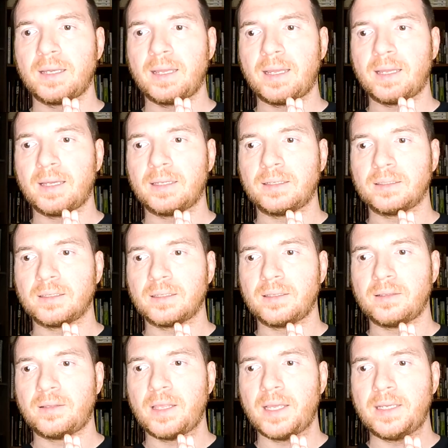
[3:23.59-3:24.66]
and
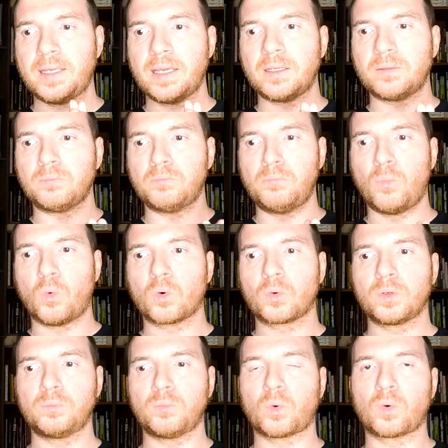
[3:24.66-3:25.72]
they get
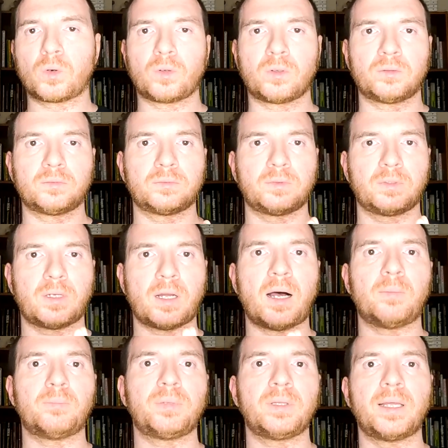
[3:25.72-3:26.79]
more and more
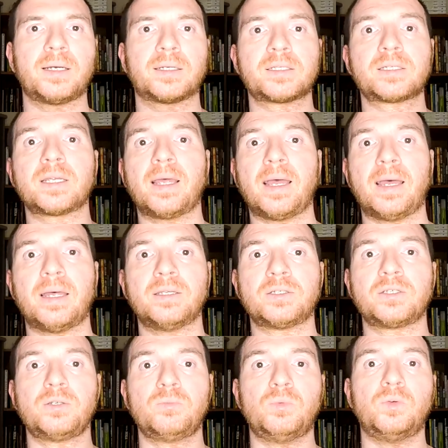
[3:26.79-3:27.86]
complex
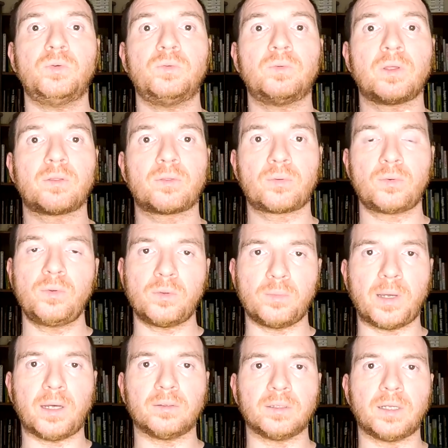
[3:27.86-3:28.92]
as you move through the
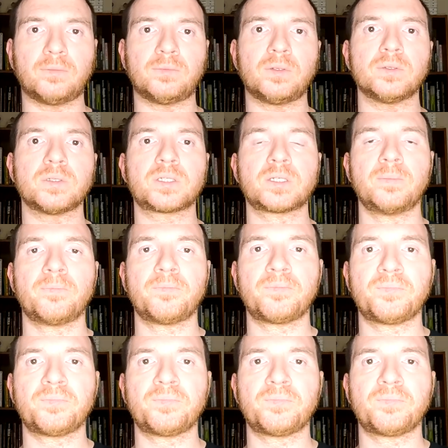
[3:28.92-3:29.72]
belt levels.